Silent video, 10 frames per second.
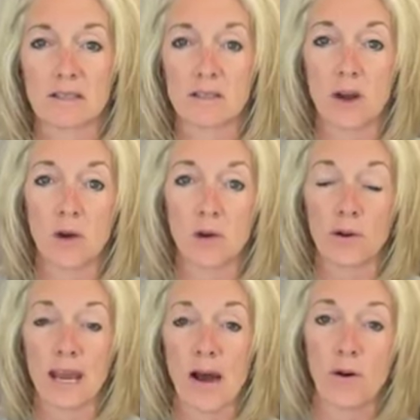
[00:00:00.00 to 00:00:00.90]

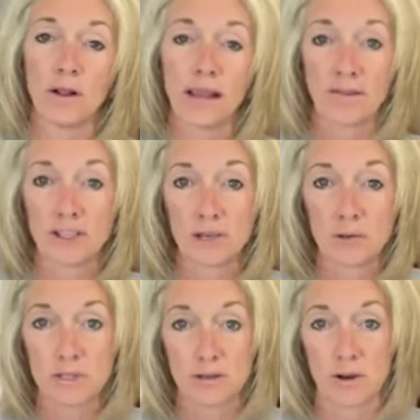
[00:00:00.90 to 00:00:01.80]
So now all I have to do
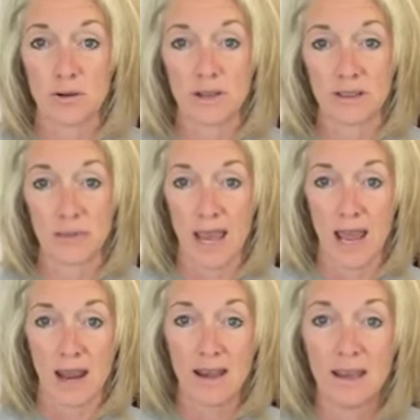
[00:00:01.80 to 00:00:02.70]
is throw it in the
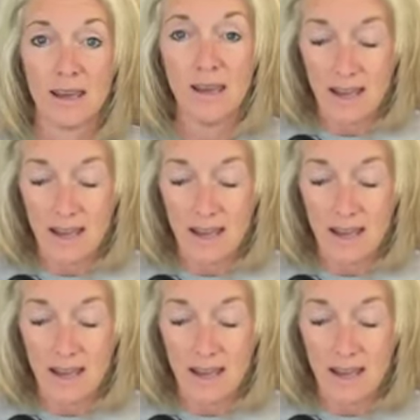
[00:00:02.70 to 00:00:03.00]
pan.